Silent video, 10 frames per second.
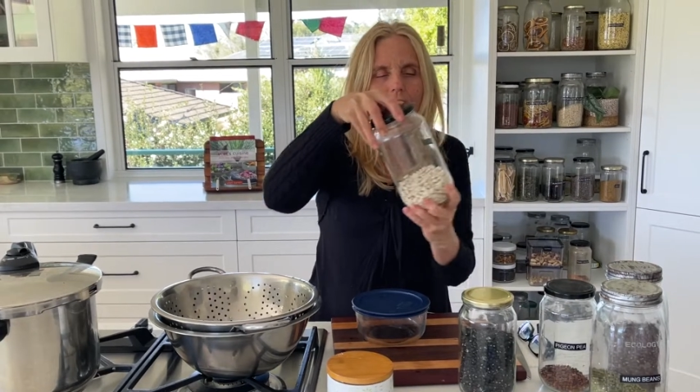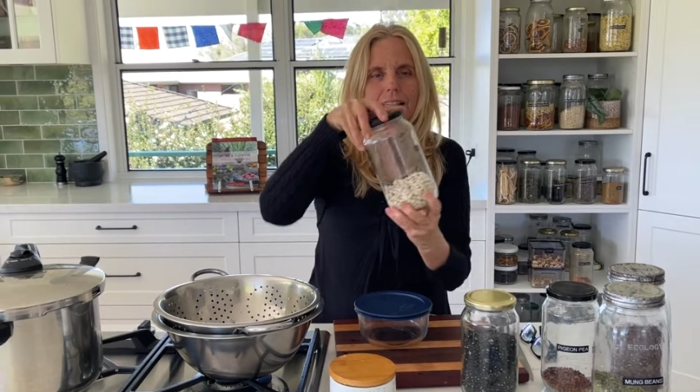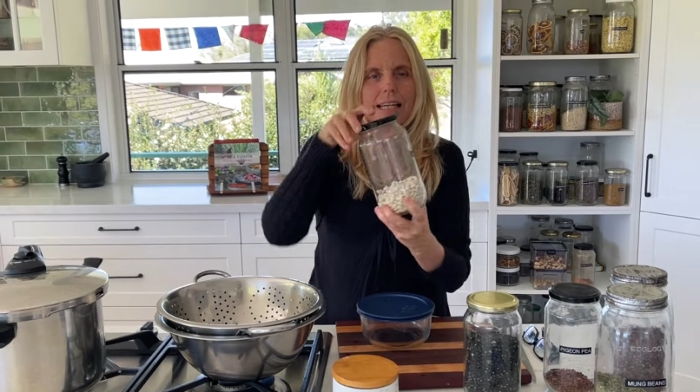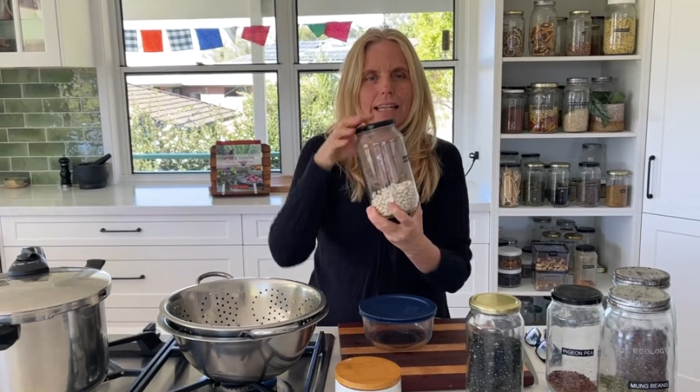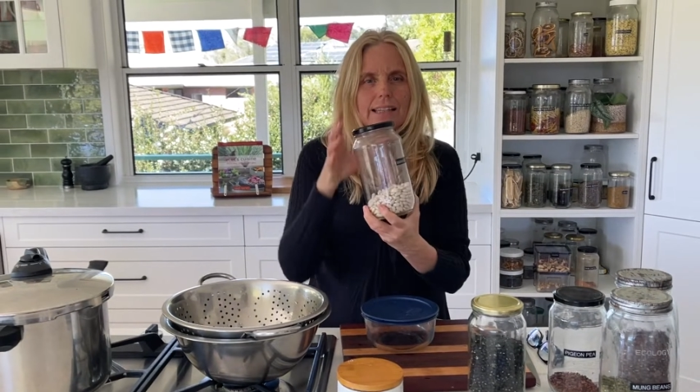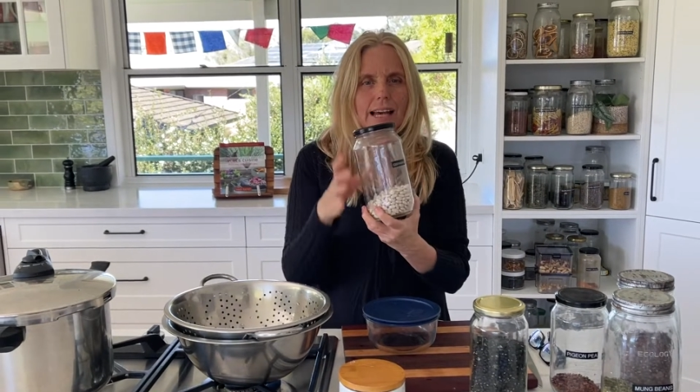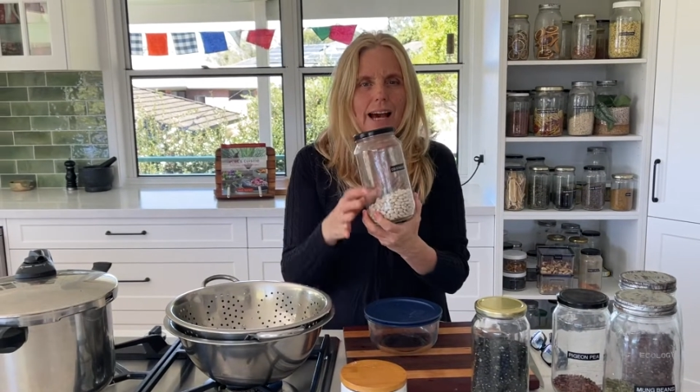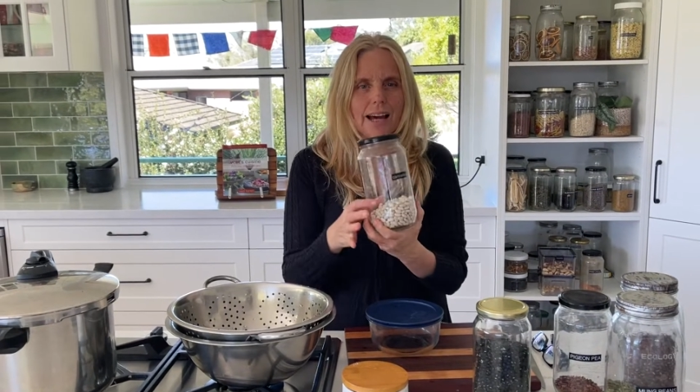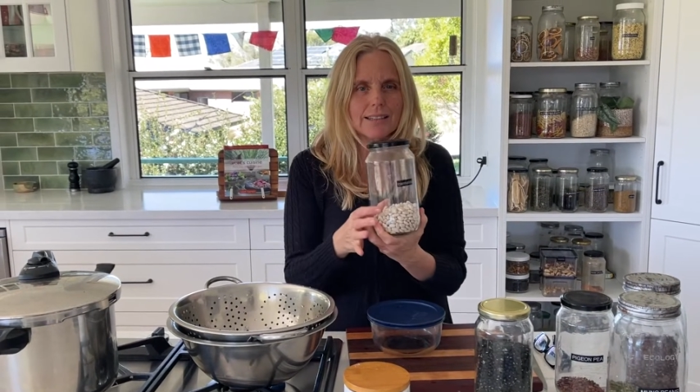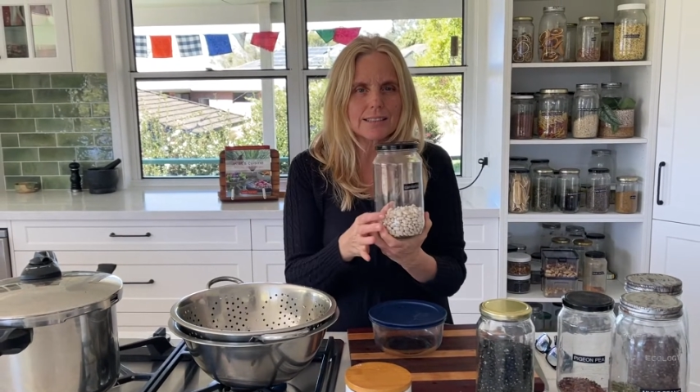they're
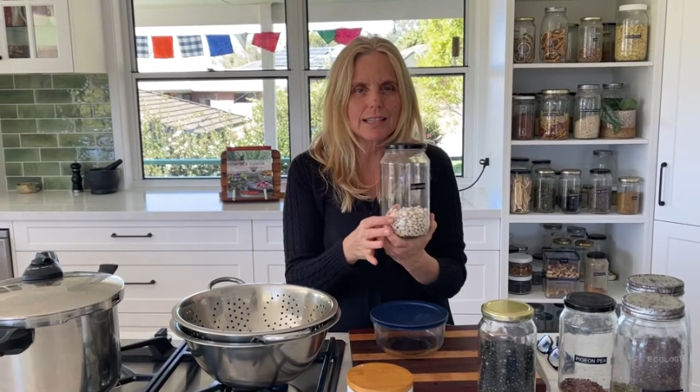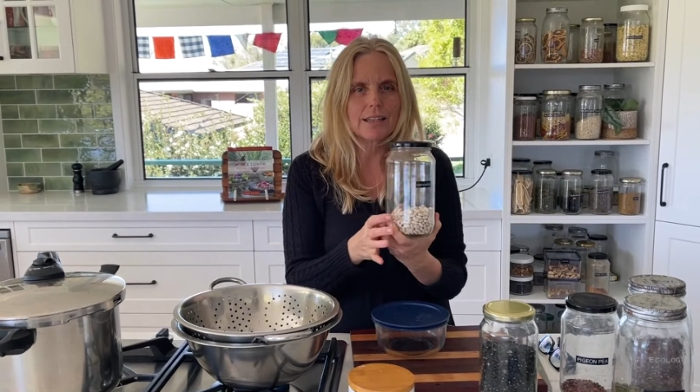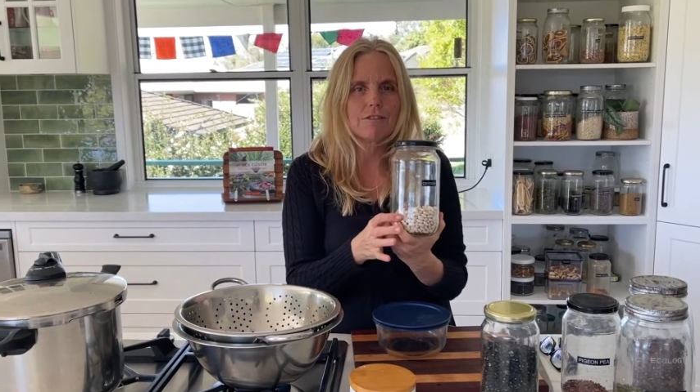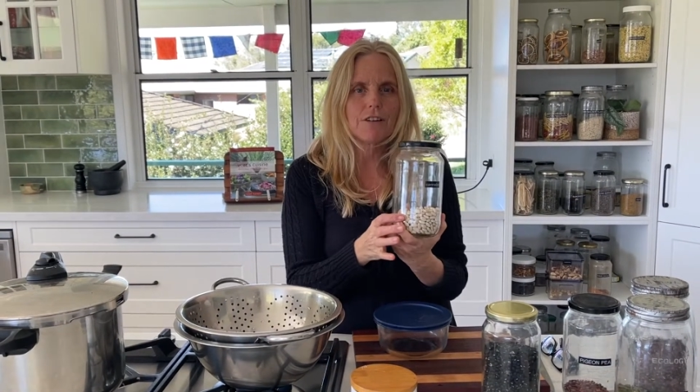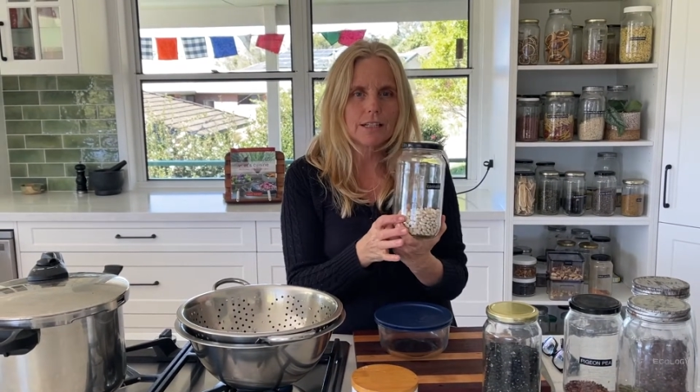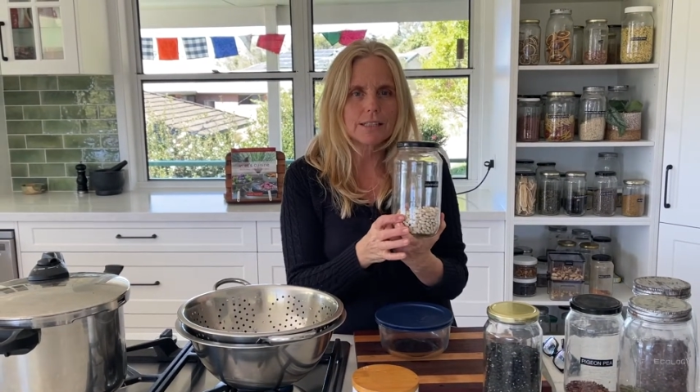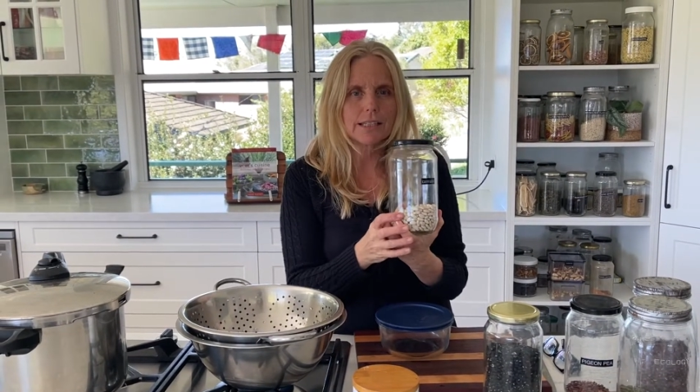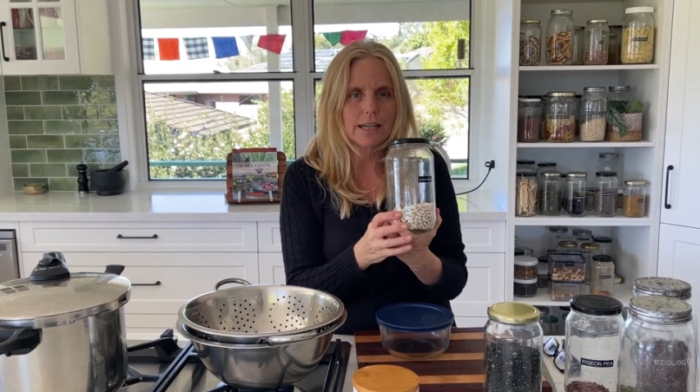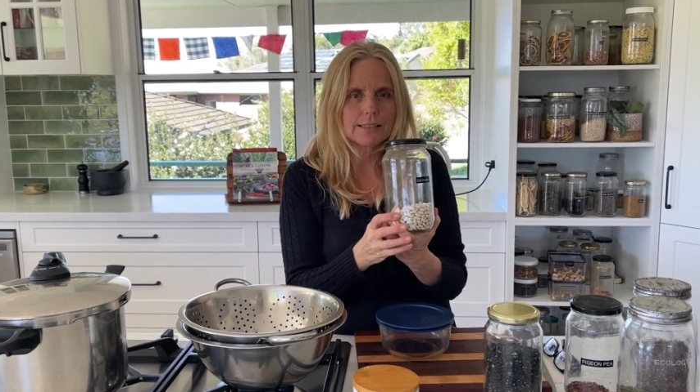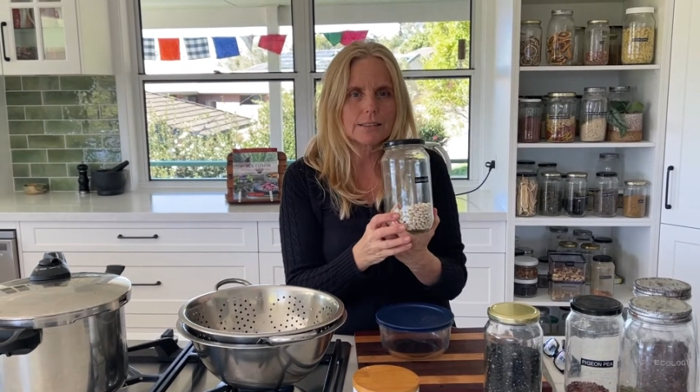harder to get the phytic
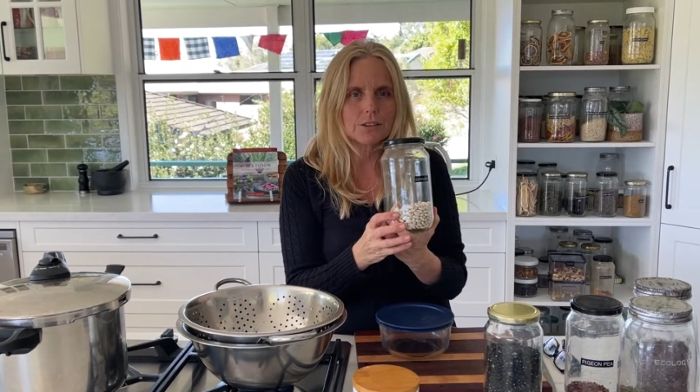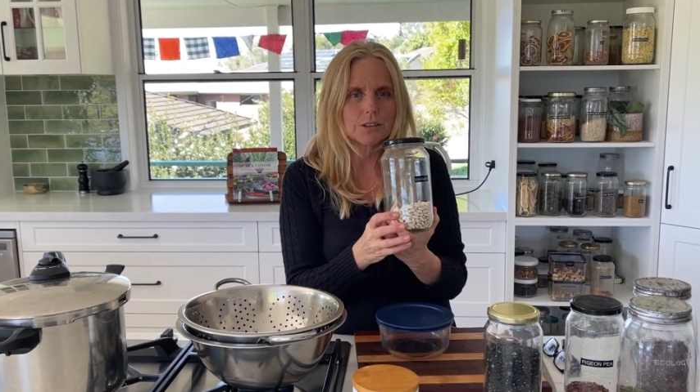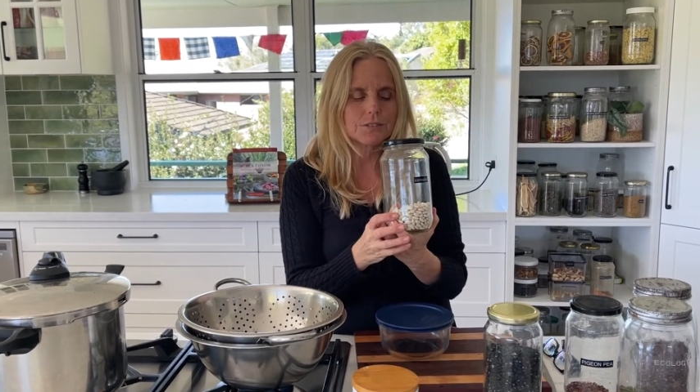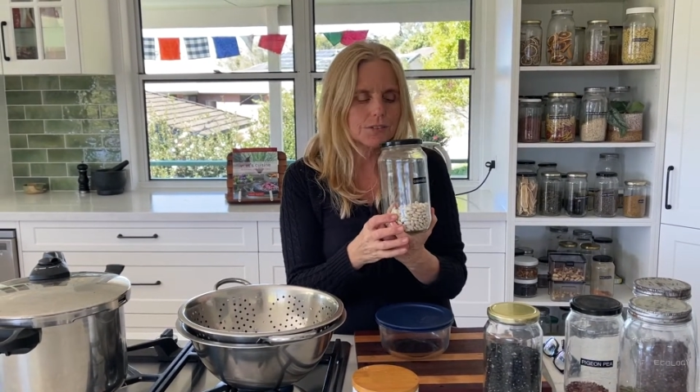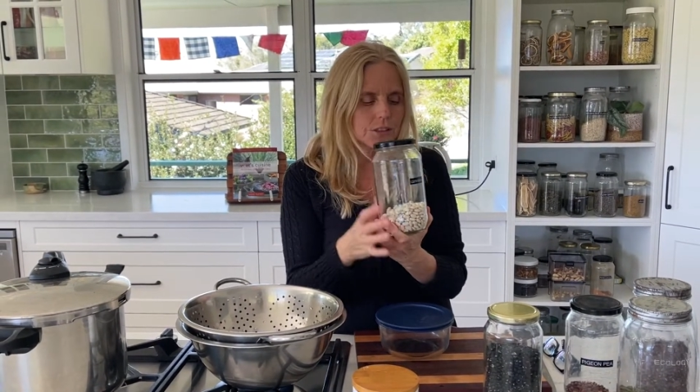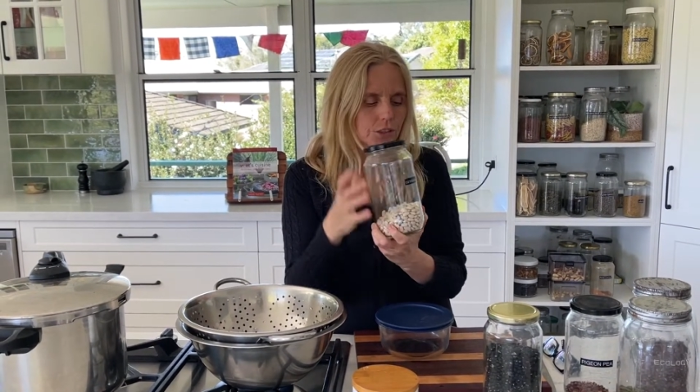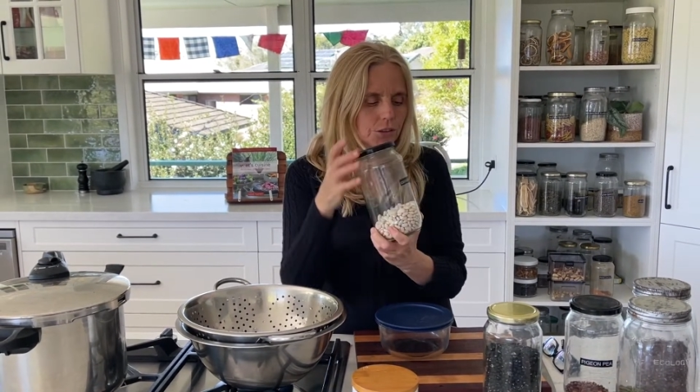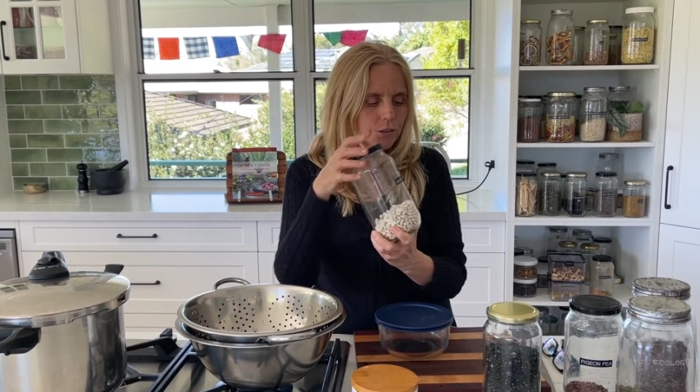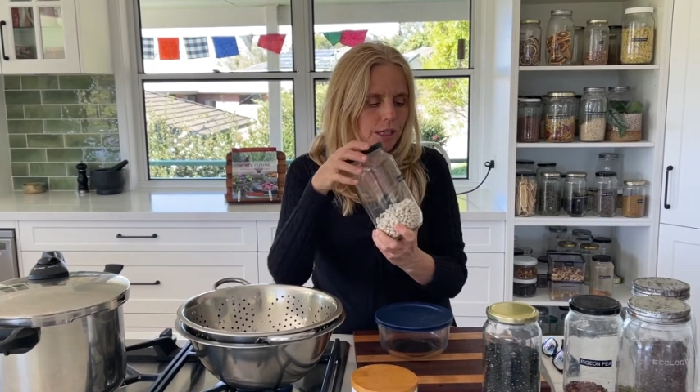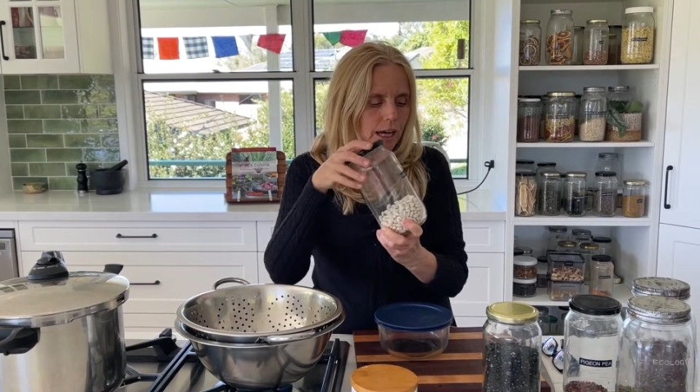acid off. So